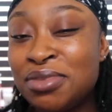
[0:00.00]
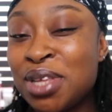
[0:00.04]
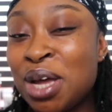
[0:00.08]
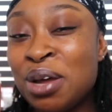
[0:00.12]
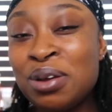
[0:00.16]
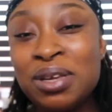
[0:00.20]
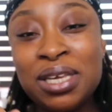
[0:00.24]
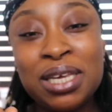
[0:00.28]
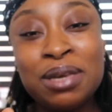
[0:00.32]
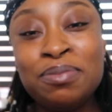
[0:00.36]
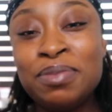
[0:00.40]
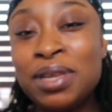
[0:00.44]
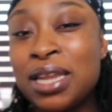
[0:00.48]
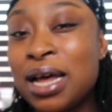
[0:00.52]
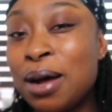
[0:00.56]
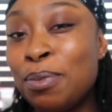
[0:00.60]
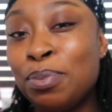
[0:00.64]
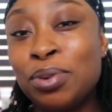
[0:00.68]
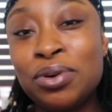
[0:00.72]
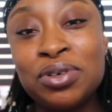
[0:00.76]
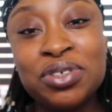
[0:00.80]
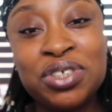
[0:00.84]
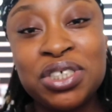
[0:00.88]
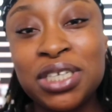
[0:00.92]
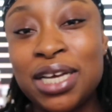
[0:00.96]
Don't give me
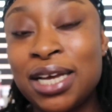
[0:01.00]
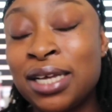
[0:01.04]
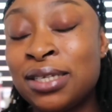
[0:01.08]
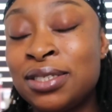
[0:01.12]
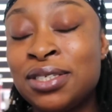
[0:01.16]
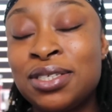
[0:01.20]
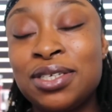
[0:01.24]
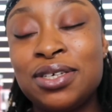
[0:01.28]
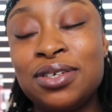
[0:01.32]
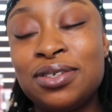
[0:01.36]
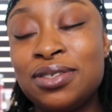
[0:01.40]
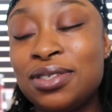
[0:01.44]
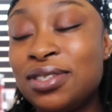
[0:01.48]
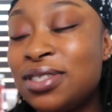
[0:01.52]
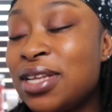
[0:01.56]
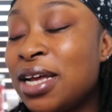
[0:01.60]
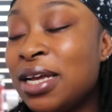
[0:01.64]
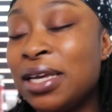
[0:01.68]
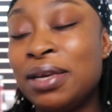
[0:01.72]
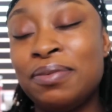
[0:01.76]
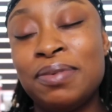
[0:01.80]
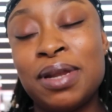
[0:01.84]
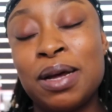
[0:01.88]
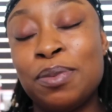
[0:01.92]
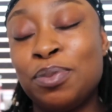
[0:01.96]
that bullshit excuse.
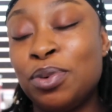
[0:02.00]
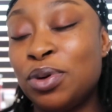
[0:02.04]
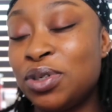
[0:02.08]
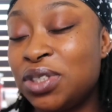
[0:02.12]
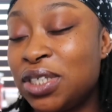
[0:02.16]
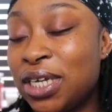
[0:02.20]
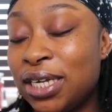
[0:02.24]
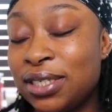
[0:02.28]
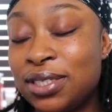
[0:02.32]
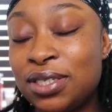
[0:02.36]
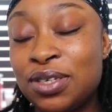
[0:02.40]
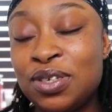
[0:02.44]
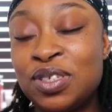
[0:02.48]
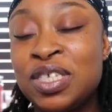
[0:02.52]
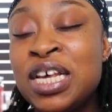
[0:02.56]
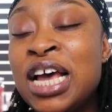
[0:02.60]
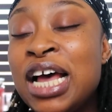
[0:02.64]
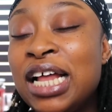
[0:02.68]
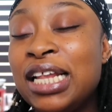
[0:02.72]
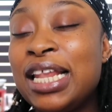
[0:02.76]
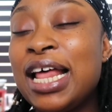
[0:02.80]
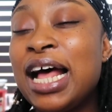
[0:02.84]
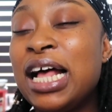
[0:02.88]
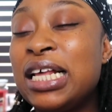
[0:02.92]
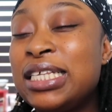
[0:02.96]
Don't give me that bullshit excuse.
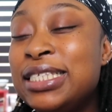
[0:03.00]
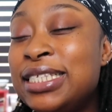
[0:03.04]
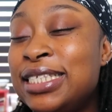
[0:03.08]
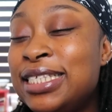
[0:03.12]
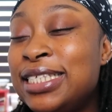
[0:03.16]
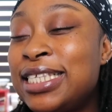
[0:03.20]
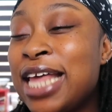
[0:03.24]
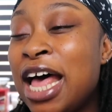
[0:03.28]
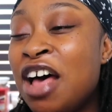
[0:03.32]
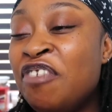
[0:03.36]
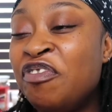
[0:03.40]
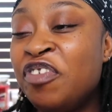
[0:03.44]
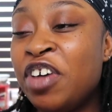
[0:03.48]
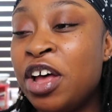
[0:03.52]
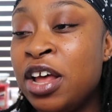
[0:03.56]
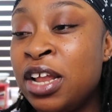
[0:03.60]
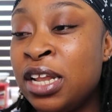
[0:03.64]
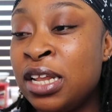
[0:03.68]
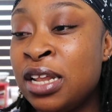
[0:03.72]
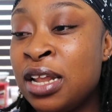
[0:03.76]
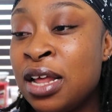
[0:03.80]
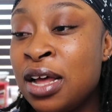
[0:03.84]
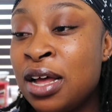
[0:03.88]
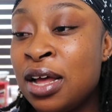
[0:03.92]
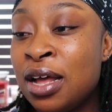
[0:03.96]
There are
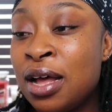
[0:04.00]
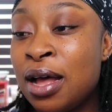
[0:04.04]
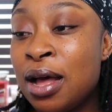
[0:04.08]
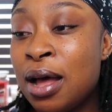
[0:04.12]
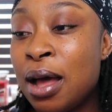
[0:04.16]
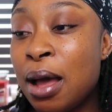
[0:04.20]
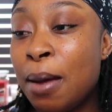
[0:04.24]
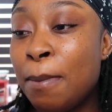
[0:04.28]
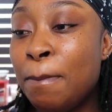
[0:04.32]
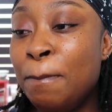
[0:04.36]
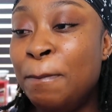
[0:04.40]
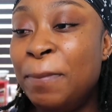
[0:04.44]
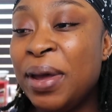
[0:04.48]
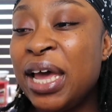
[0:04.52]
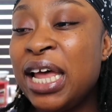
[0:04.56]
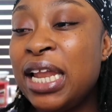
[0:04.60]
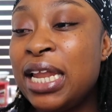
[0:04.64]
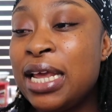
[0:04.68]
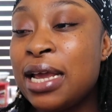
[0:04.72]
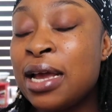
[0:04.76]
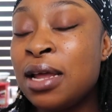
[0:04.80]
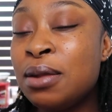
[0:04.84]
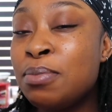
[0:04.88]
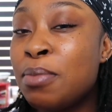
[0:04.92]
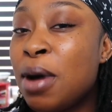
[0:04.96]
seven
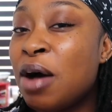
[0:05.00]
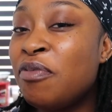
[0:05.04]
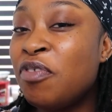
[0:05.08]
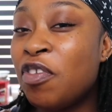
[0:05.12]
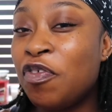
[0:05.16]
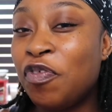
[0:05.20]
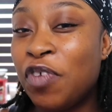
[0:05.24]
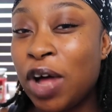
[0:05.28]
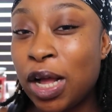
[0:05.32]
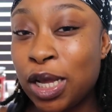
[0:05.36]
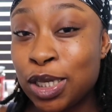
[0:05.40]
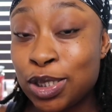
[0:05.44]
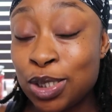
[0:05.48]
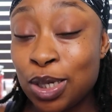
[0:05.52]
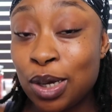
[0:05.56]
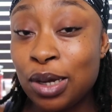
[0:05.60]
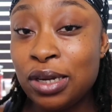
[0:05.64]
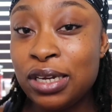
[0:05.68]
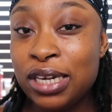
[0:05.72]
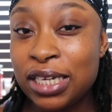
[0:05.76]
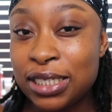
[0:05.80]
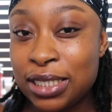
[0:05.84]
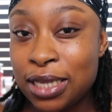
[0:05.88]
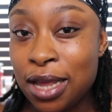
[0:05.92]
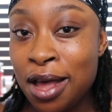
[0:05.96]
billion motherfuckers
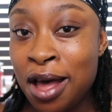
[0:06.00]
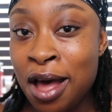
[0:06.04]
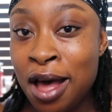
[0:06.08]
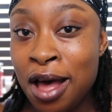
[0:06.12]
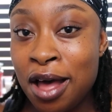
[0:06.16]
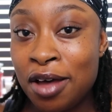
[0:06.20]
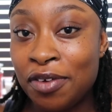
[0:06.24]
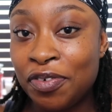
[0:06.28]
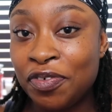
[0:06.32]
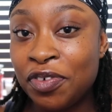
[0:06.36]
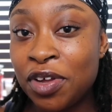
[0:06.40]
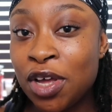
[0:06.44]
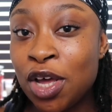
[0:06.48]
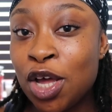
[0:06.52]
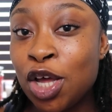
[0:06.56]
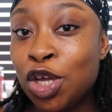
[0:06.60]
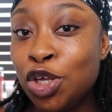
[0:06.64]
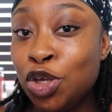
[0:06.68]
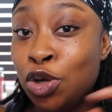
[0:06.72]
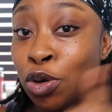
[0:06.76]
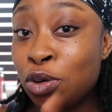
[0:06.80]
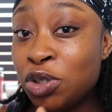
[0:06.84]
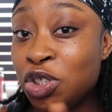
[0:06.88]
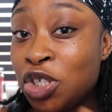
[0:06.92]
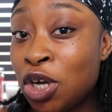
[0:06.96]
on this earth.
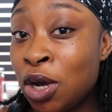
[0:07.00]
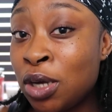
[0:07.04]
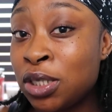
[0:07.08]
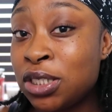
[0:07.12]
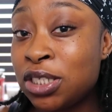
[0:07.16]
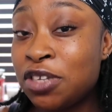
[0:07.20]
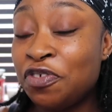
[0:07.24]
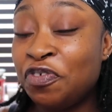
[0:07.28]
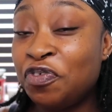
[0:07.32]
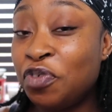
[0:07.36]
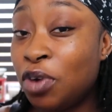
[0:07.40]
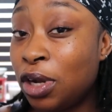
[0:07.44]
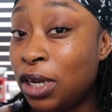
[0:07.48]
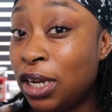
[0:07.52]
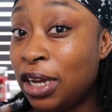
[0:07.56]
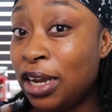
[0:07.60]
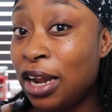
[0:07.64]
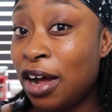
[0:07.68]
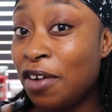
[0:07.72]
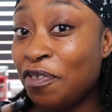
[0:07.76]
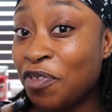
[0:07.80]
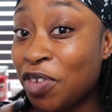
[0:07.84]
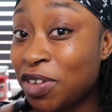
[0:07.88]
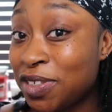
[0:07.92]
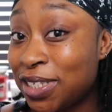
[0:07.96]
You chose to fall in
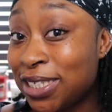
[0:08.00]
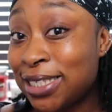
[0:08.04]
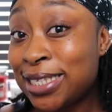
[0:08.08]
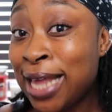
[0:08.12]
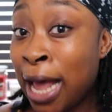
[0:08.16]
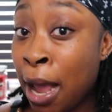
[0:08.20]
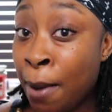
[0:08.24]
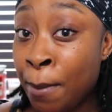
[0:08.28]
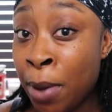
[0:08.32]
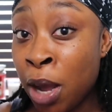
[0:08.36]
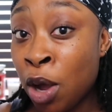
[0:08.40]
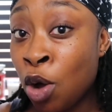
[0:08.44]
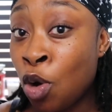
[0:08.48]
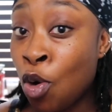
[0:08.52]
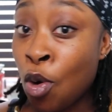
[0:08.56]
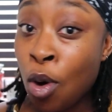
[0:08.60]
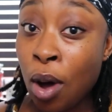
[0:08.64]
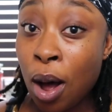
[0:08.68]
love with Simon